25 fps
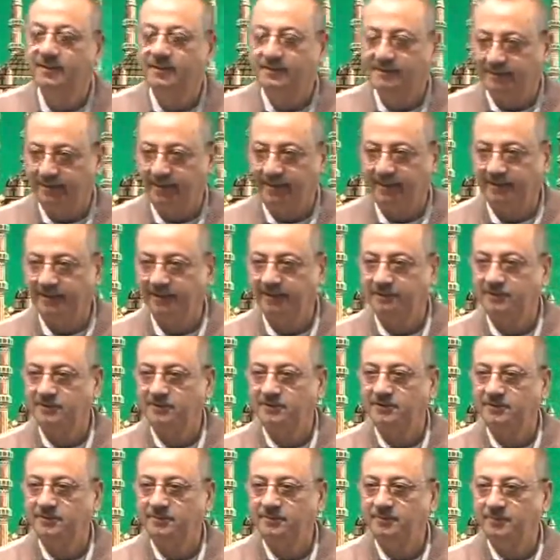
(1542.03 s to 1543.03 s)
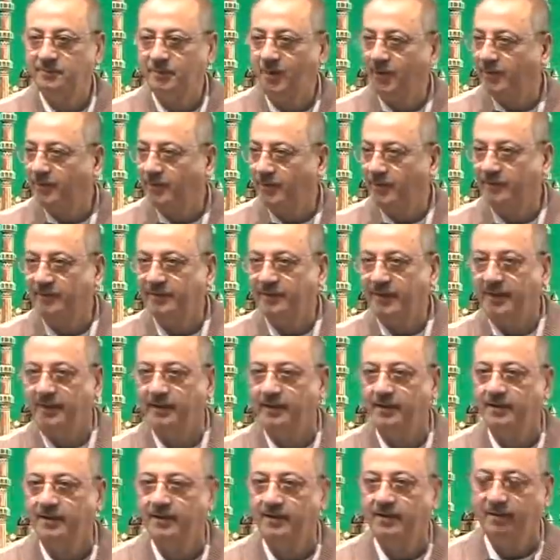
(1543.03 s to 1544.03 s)
That is proper there.
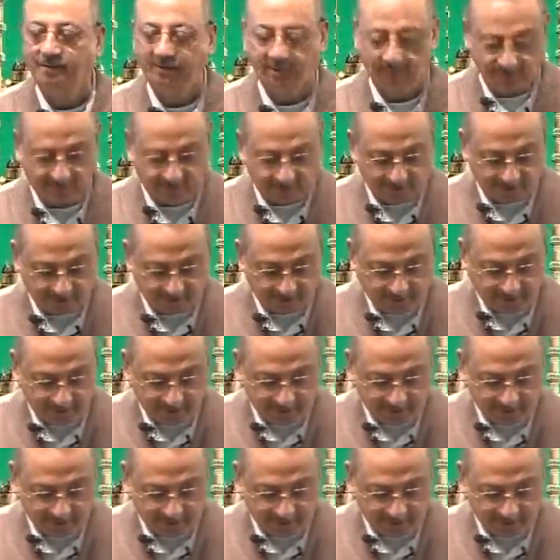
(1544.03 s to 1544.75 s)
Okay?